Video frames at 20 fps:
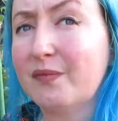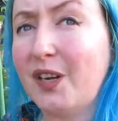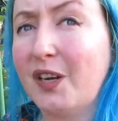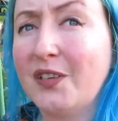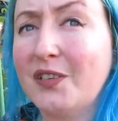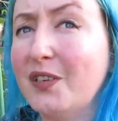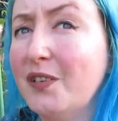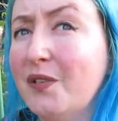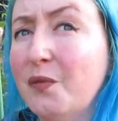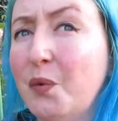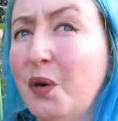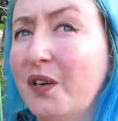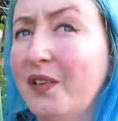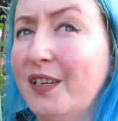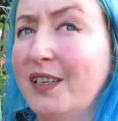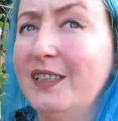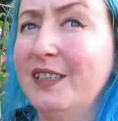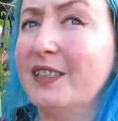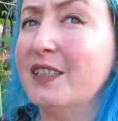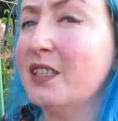I don't know why
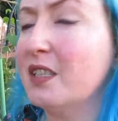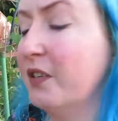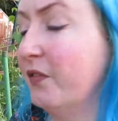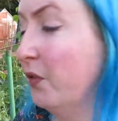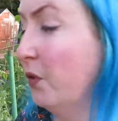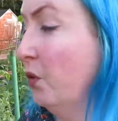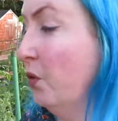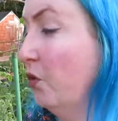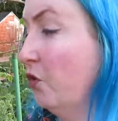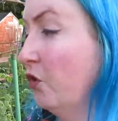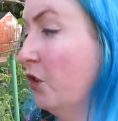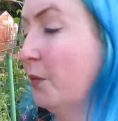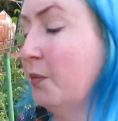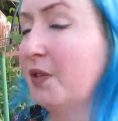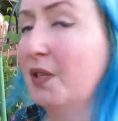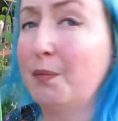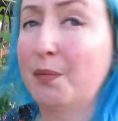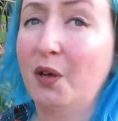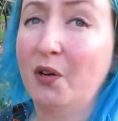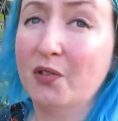that is. They've all dropped
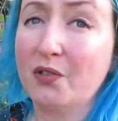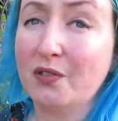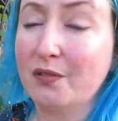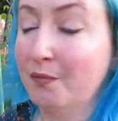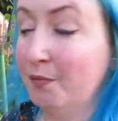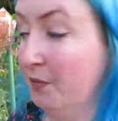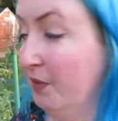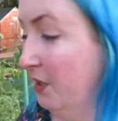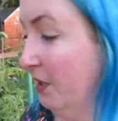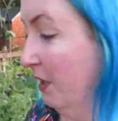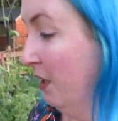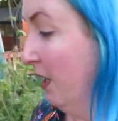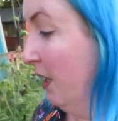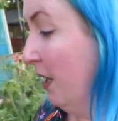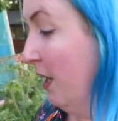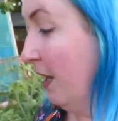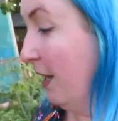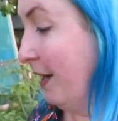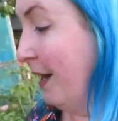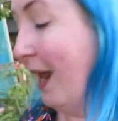their blossoms and
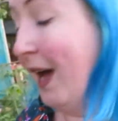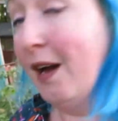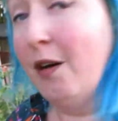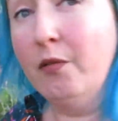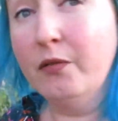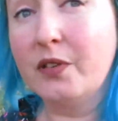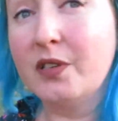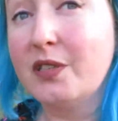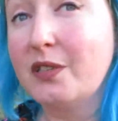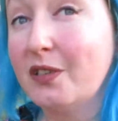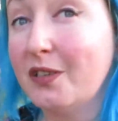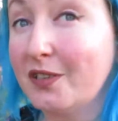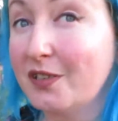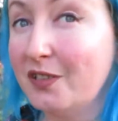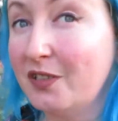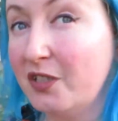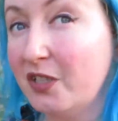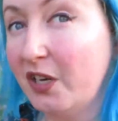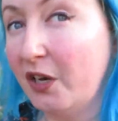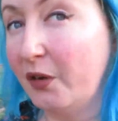now they're
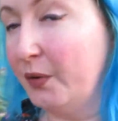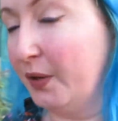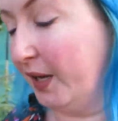starting to go